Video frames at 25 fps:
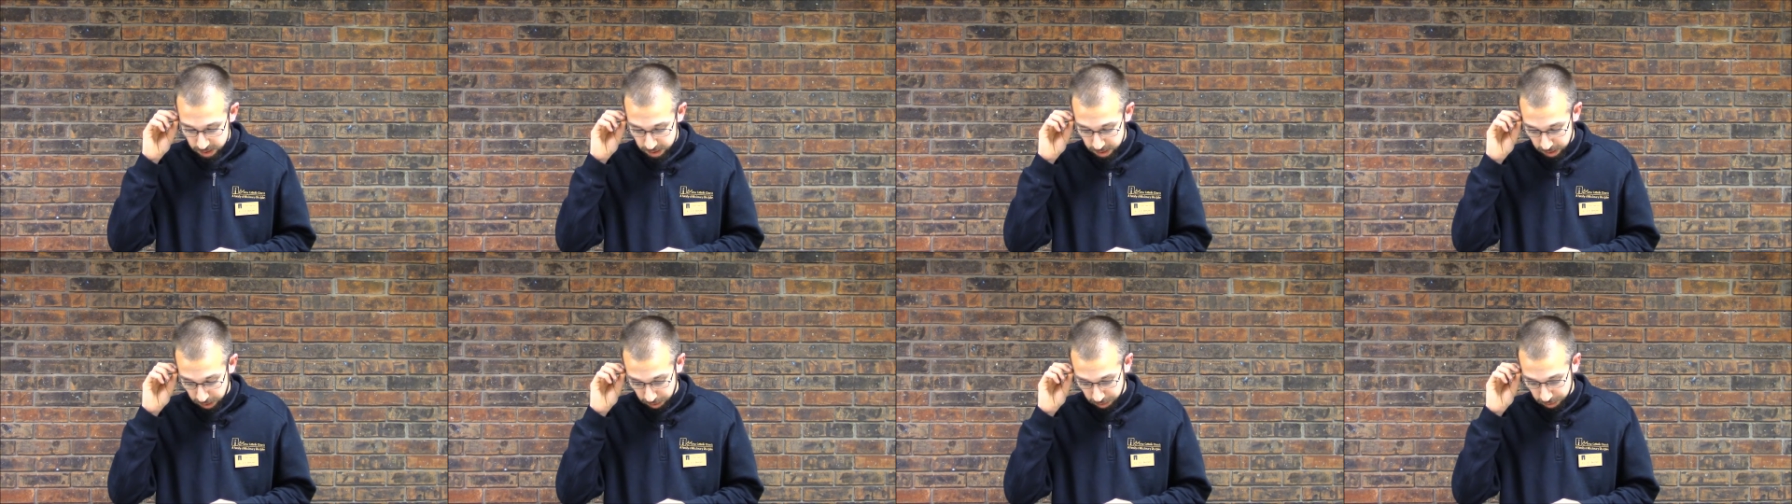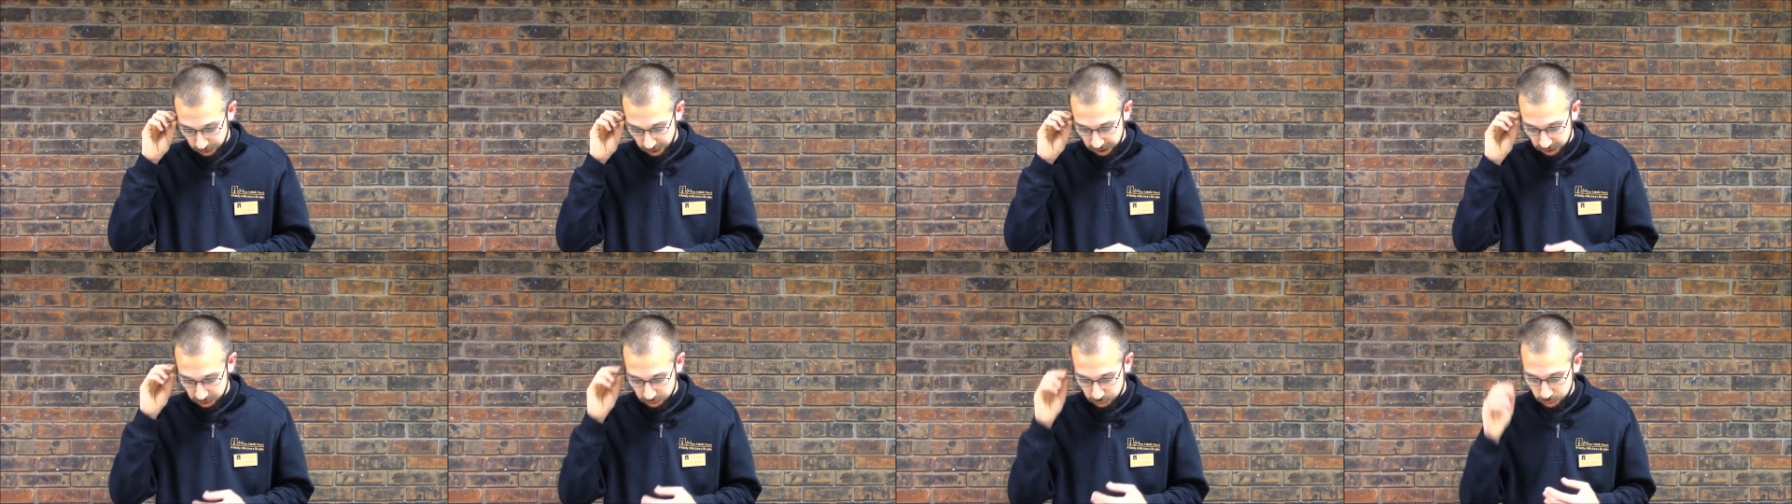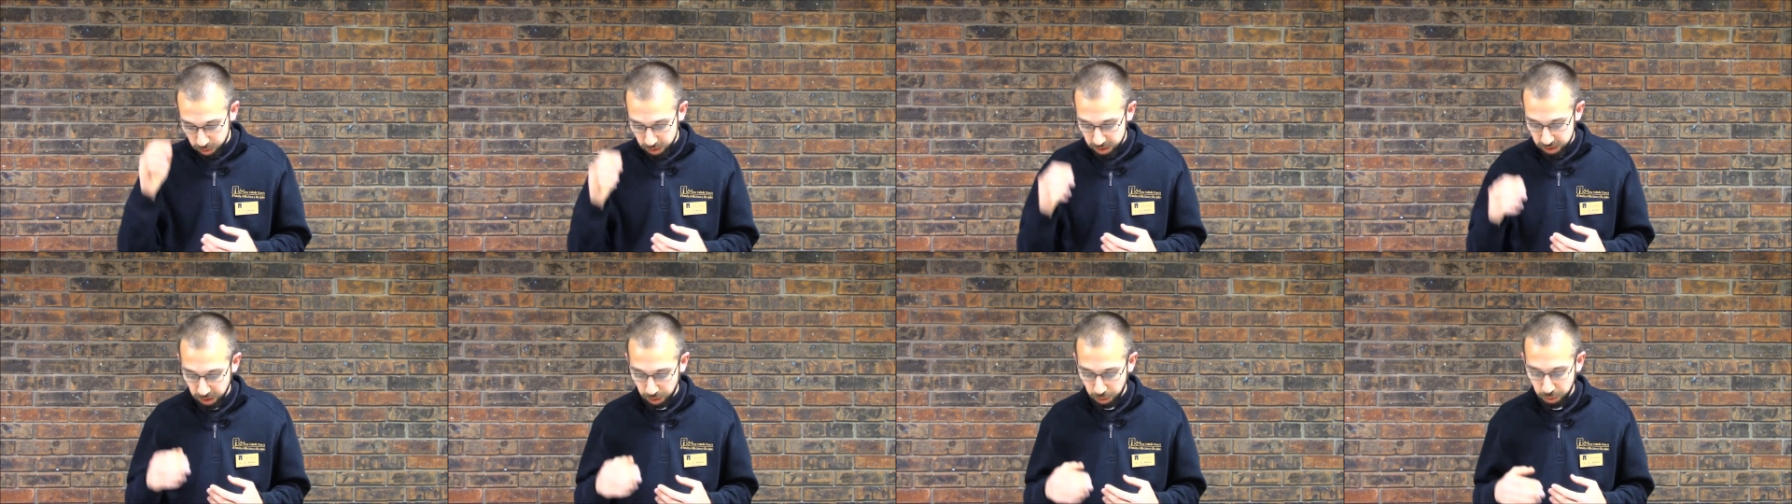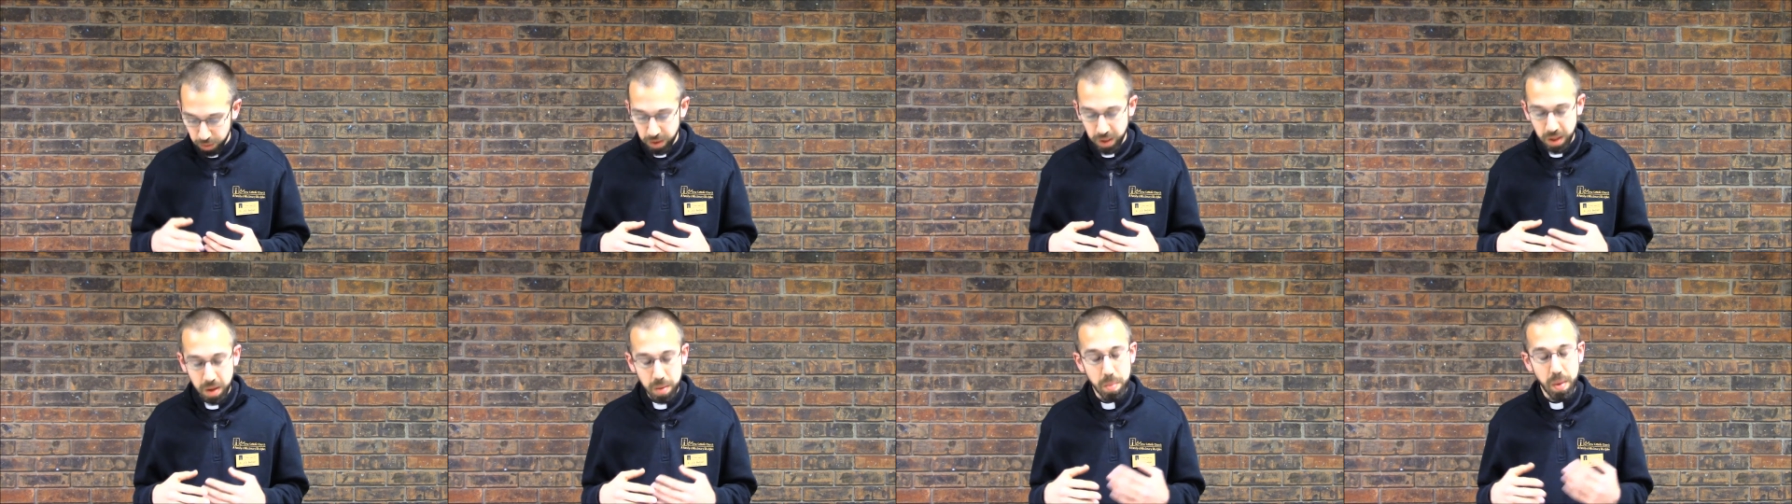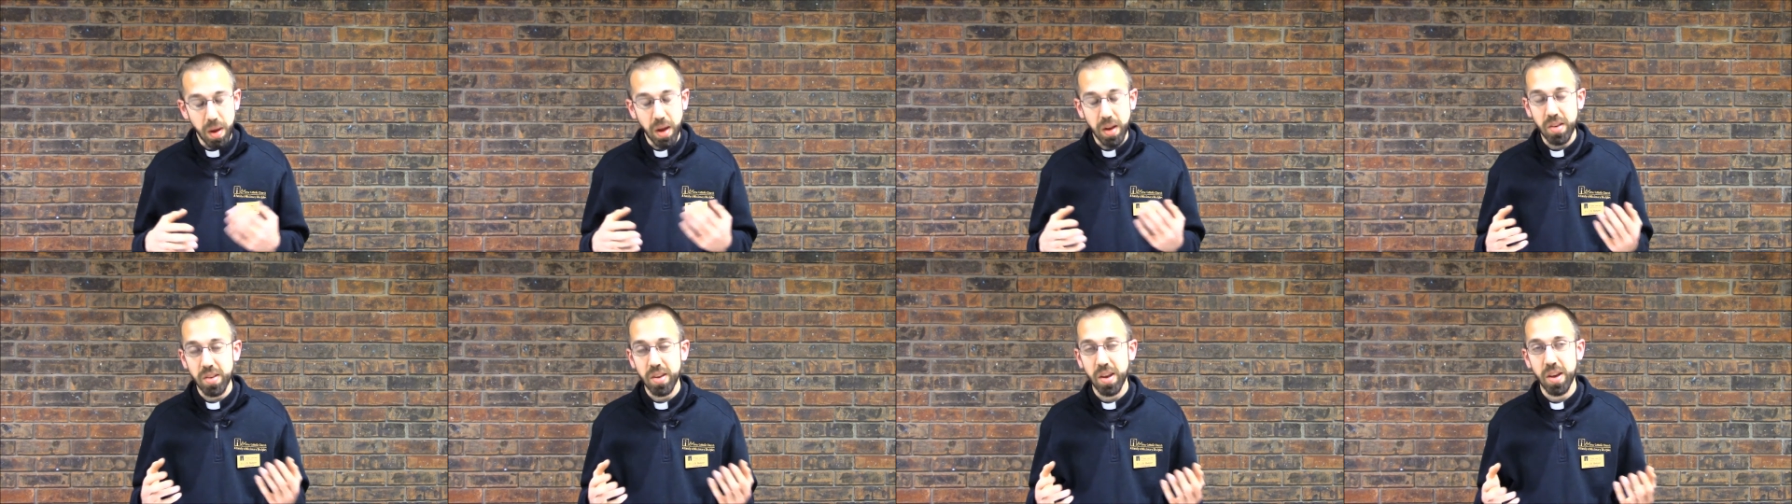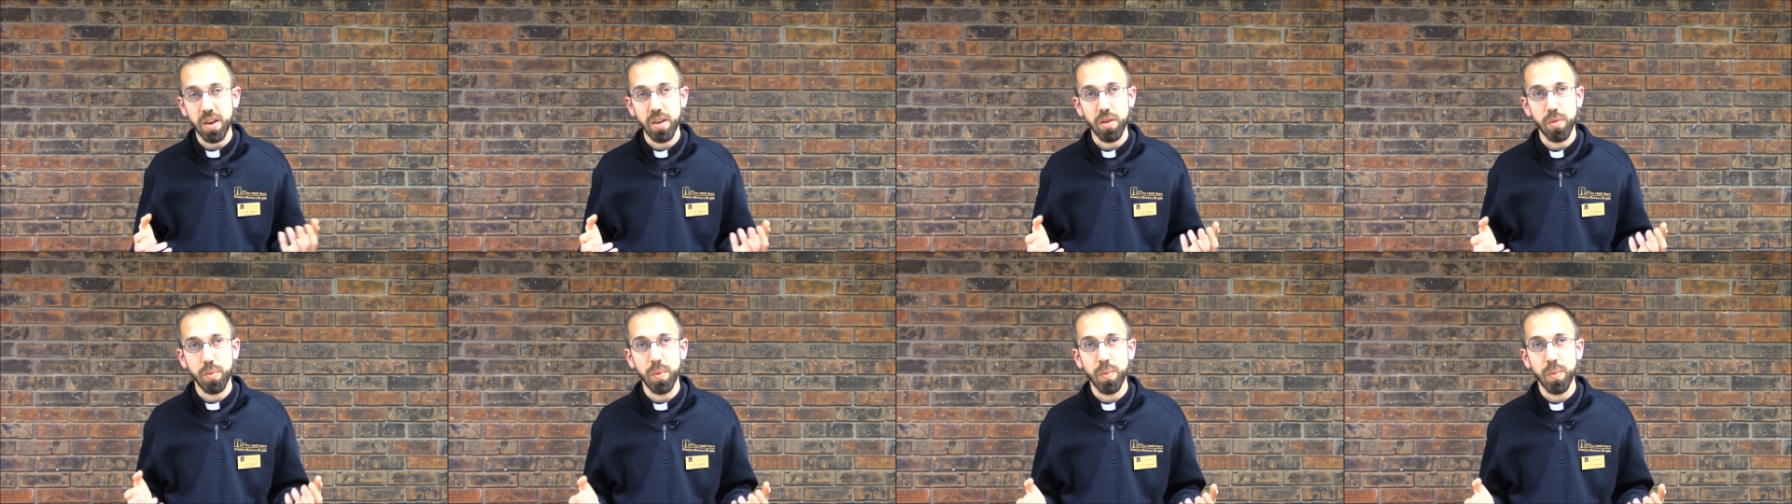And Christ's words only make sense